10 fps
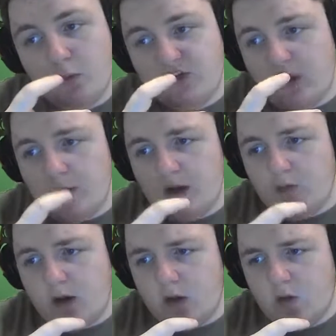seen him here,
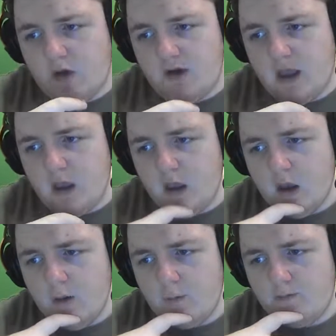Renan Lodi.
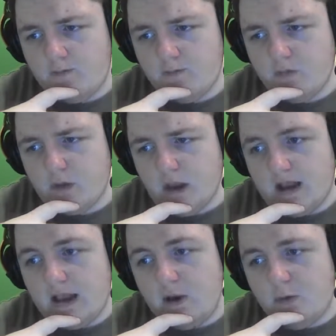
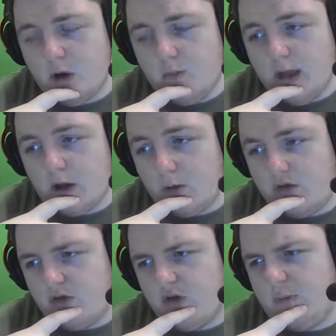He'll end up going back. No, he
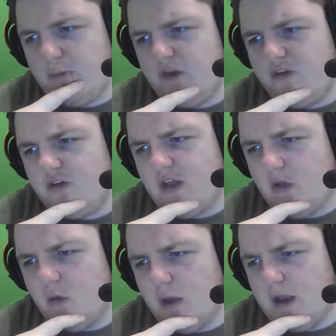doesn't. He blitzes down
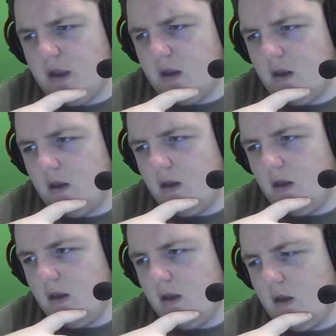the wing.
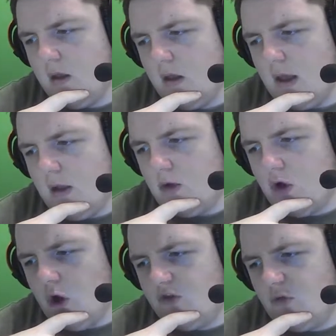He
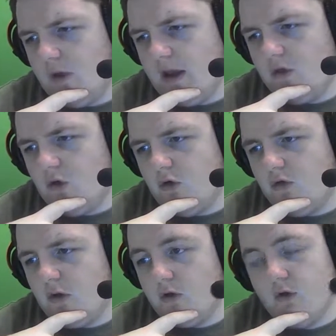
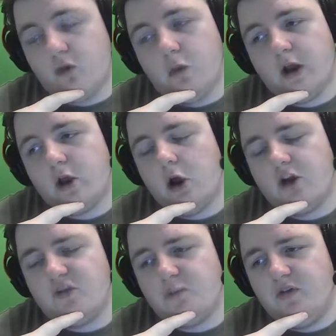doesn't win a corner
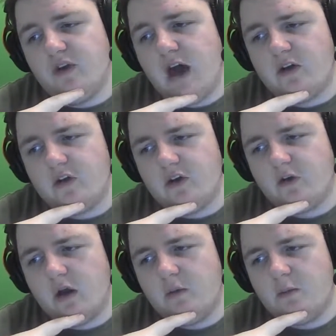because Pavard does
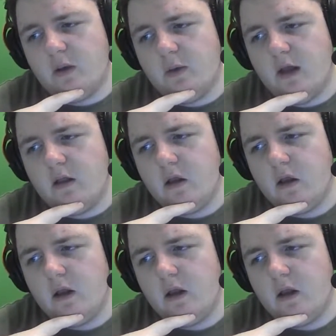incredibly well.